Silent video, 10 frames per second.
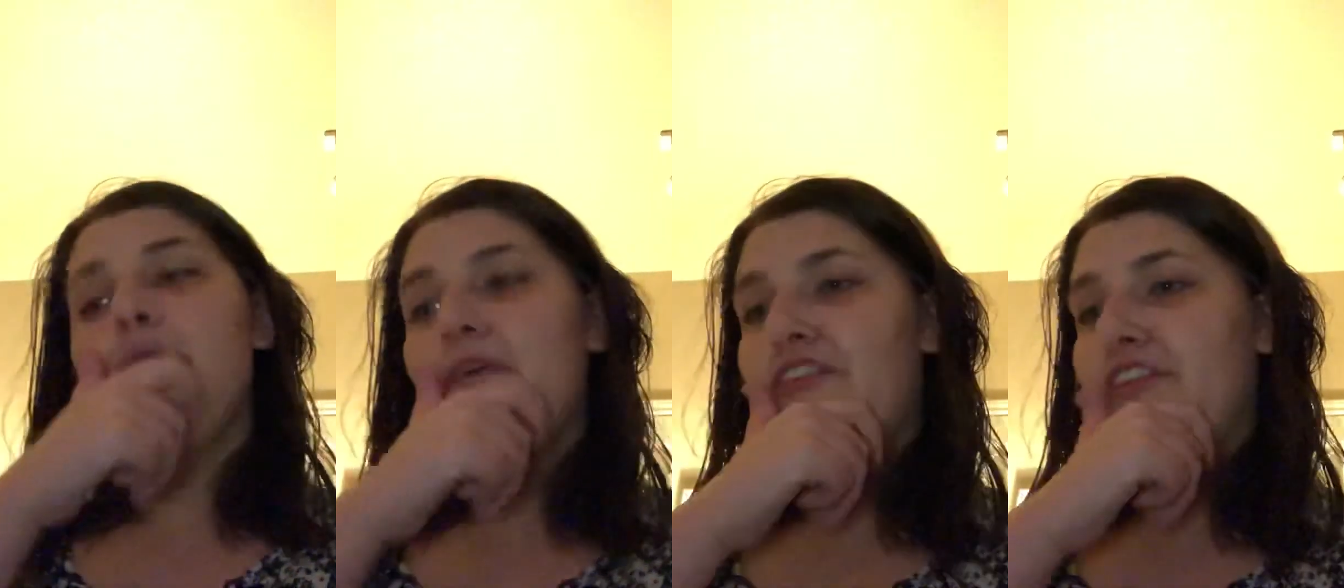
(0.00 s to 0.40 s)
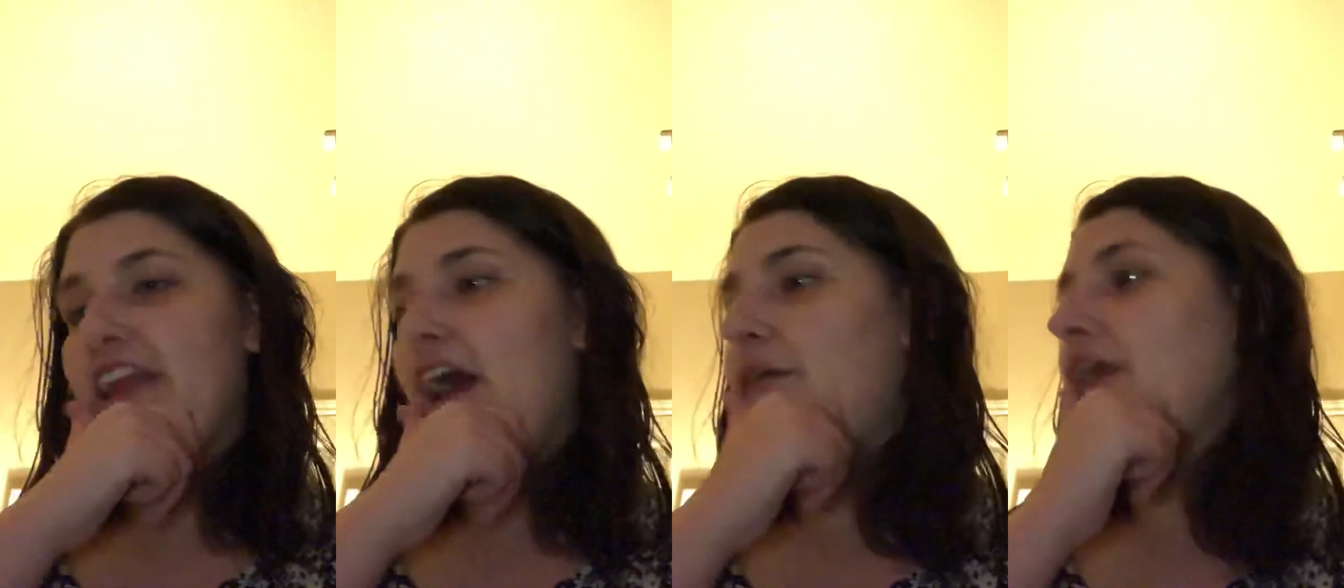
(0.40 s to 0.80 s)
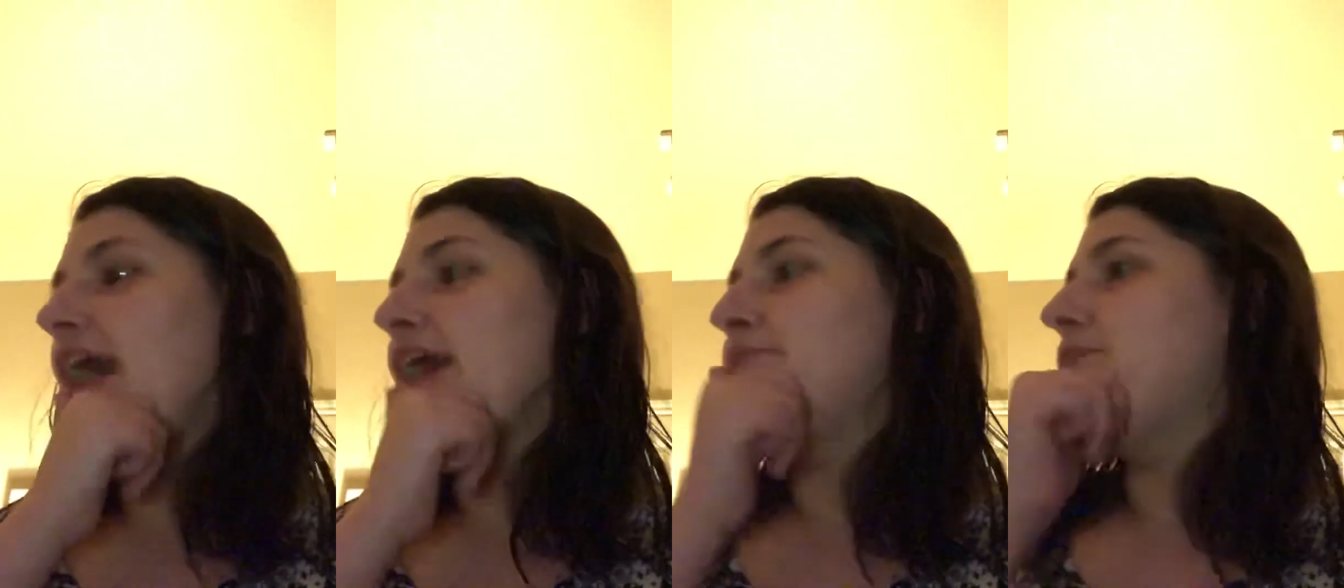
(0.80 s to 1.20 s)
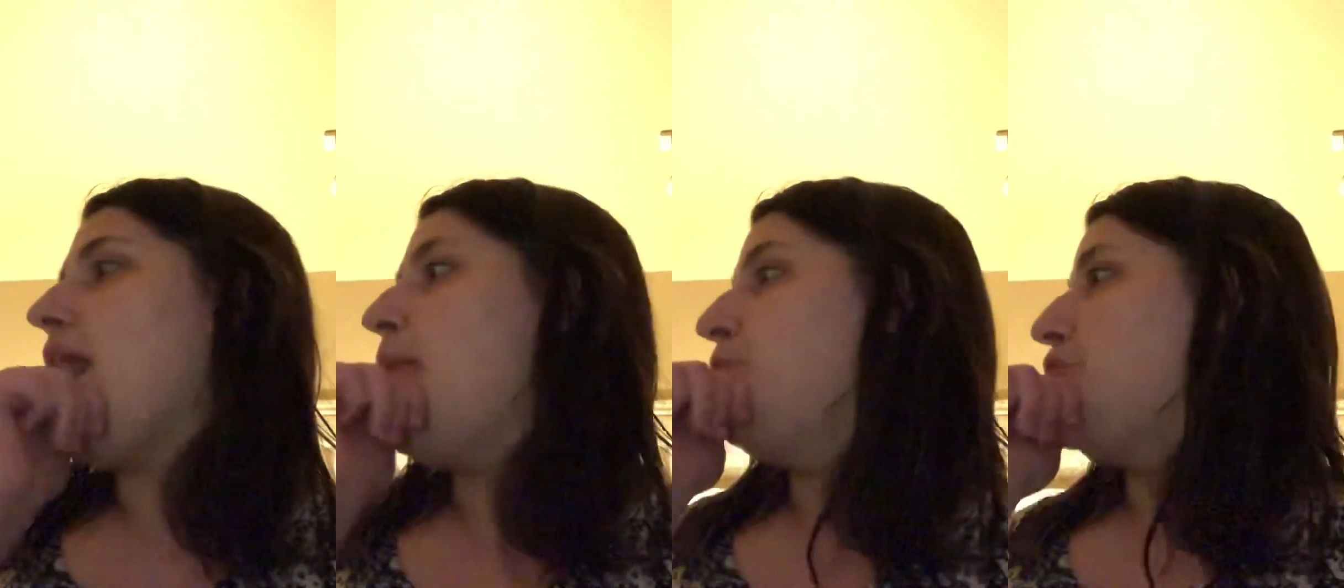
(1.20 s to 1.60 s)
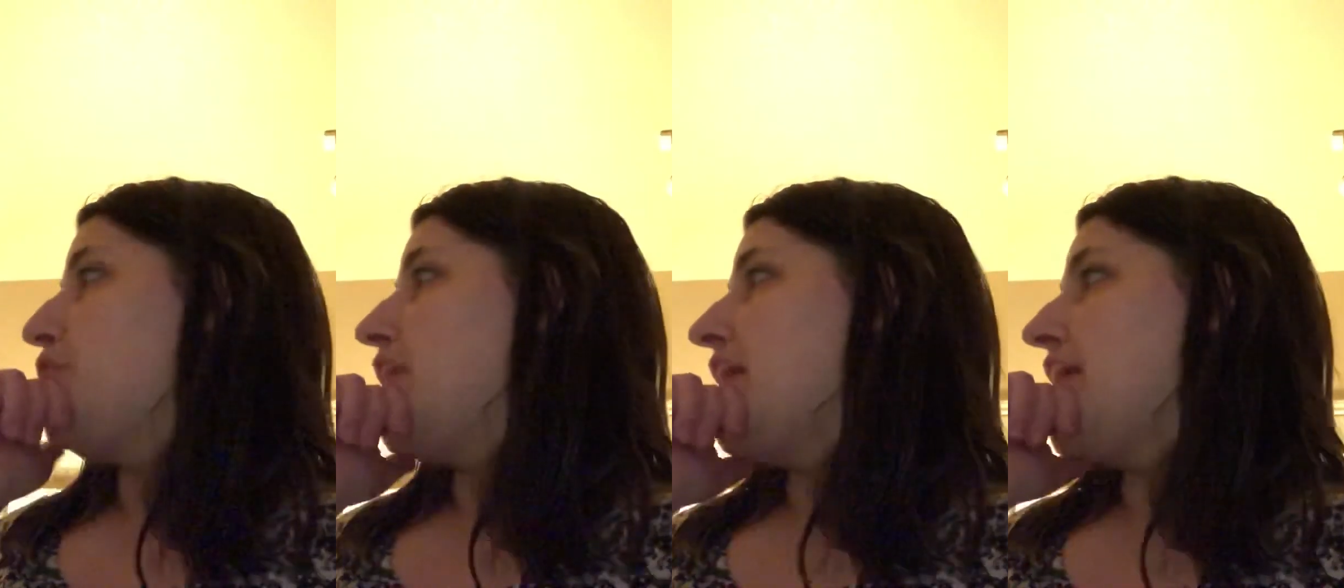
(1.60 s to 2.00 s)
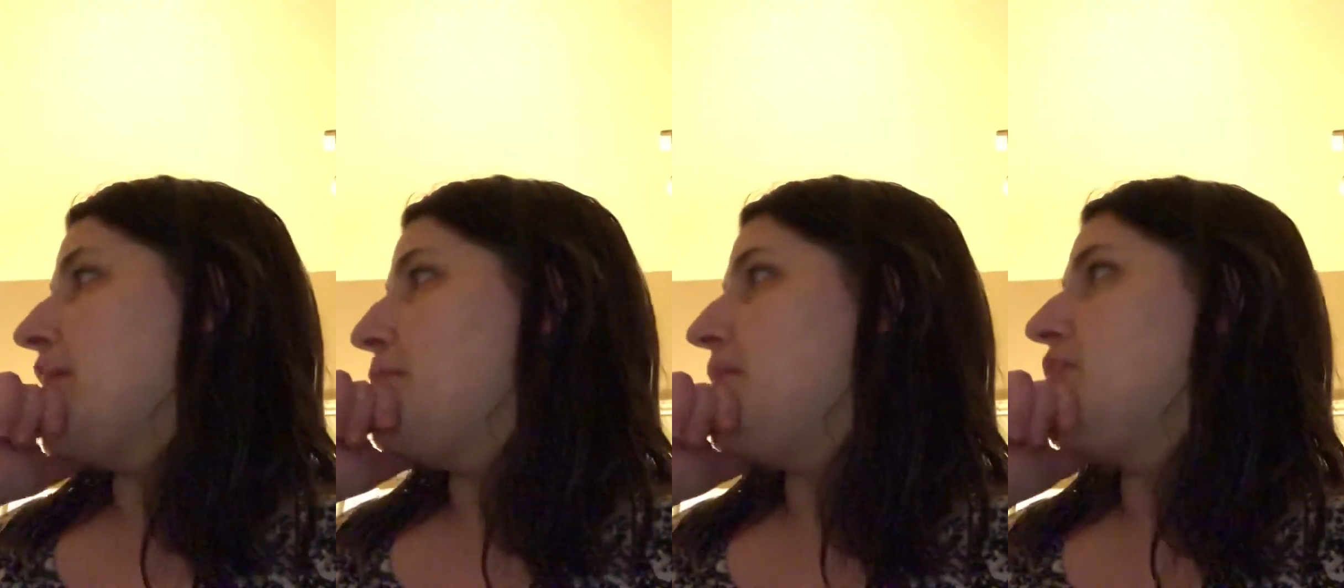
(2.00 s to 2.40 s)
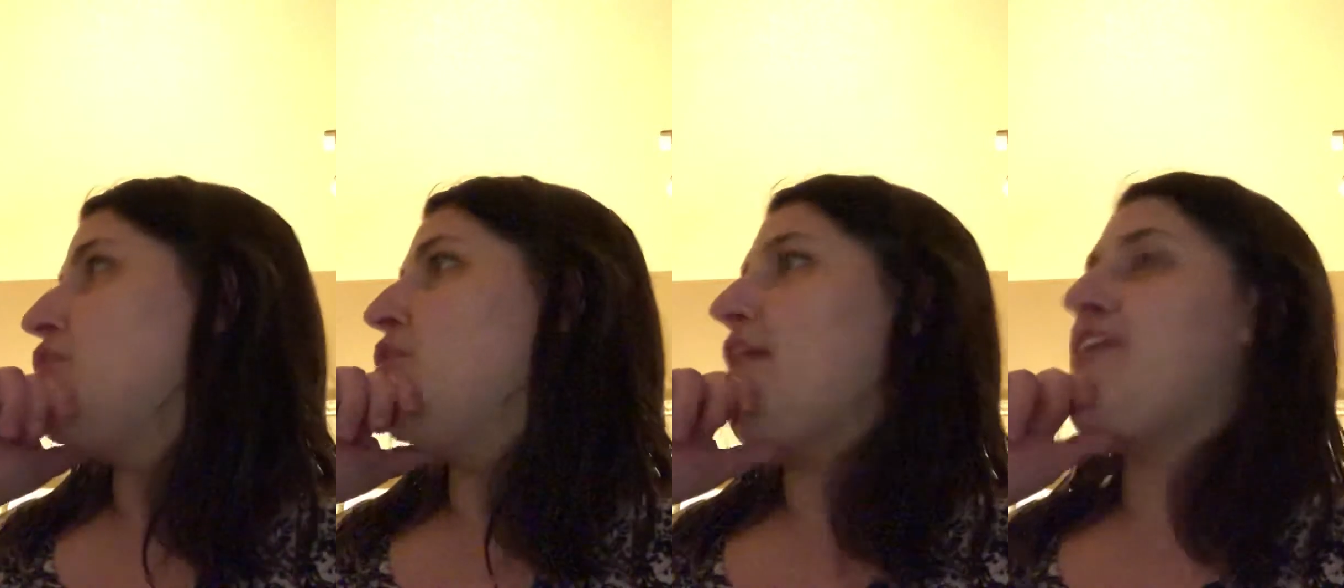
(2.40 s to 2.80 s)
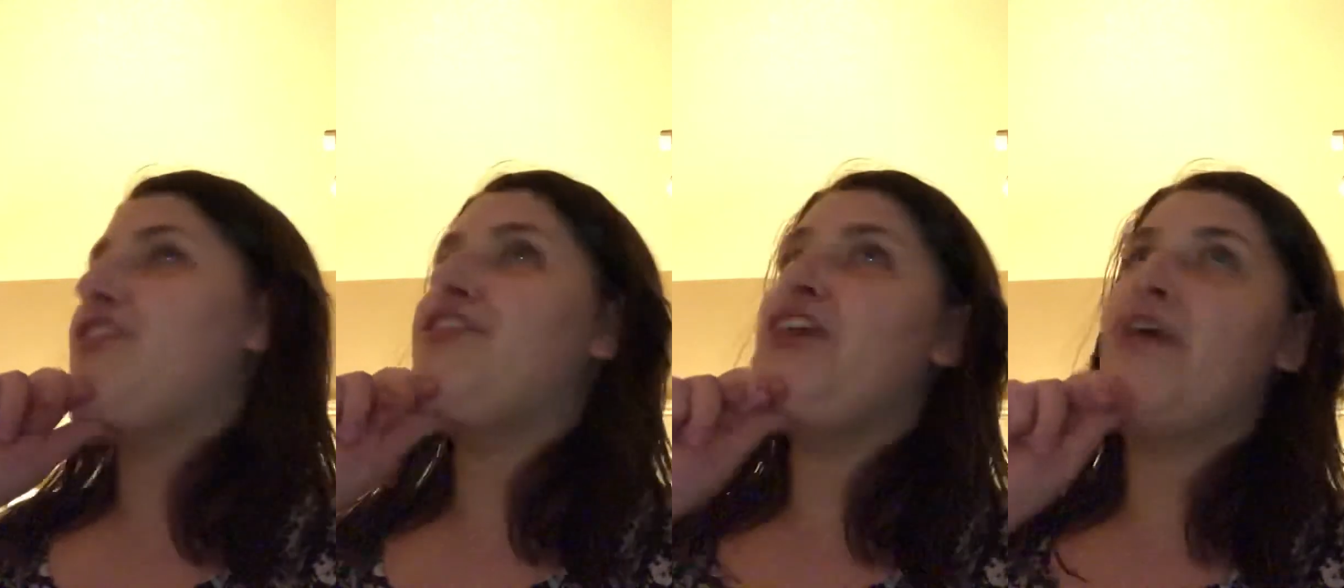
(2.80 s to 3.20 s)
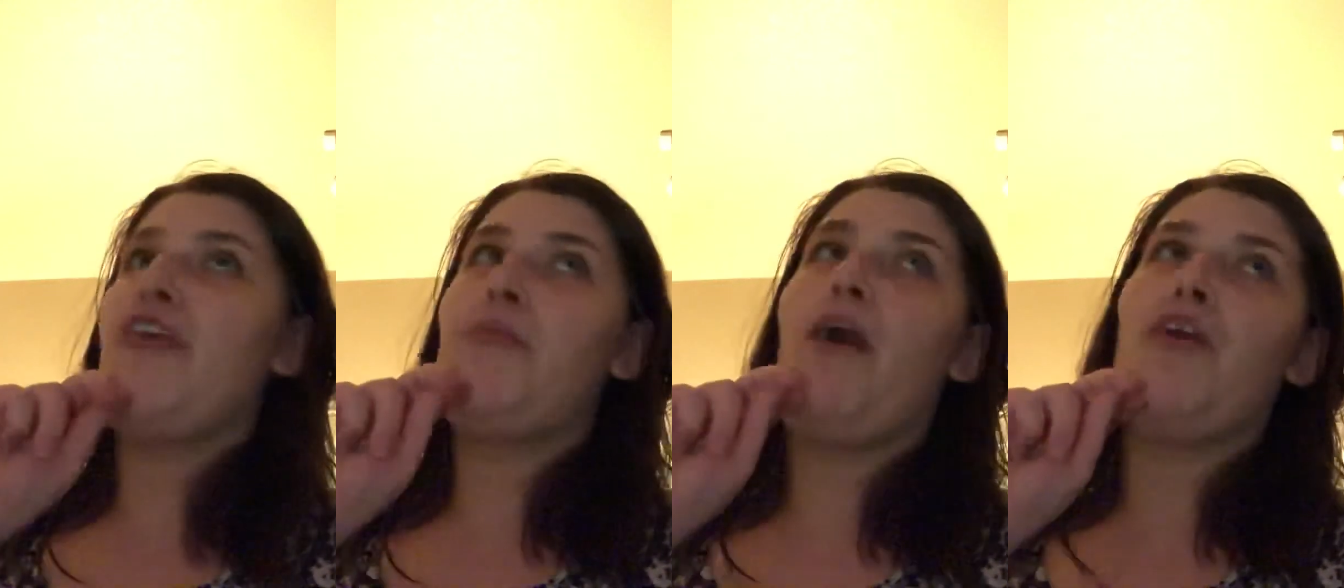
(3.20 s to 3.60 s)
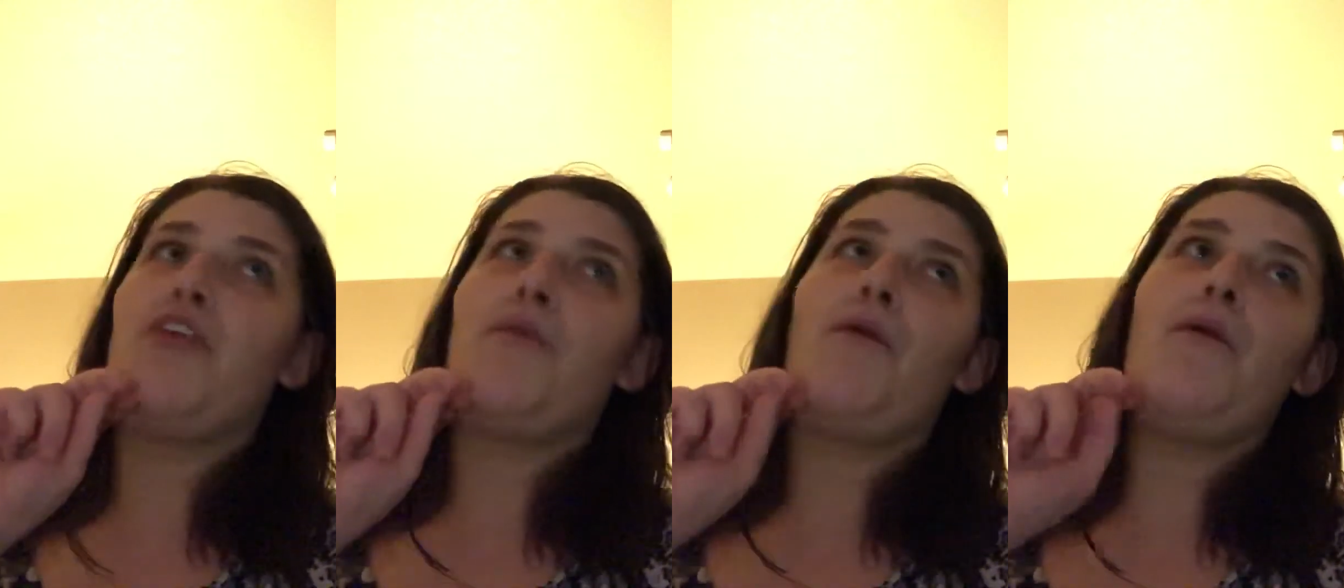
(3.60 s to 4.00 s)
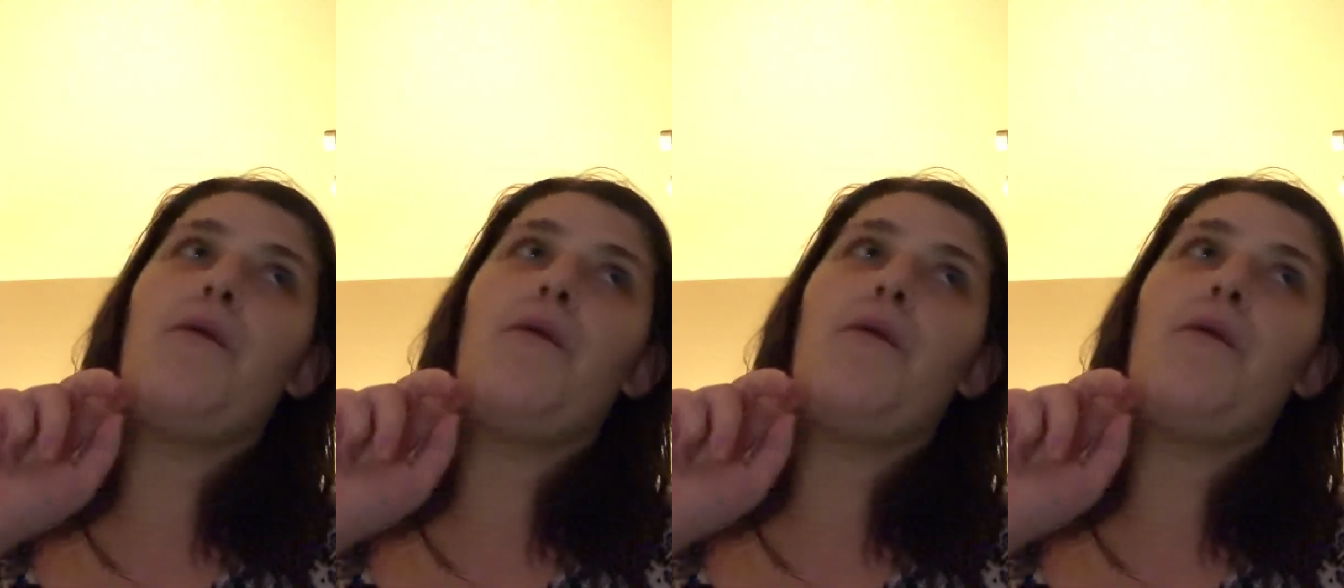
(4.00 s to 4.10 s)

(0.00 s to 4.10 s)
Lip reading: But for now, I'm just gonna keep it to as few as possible.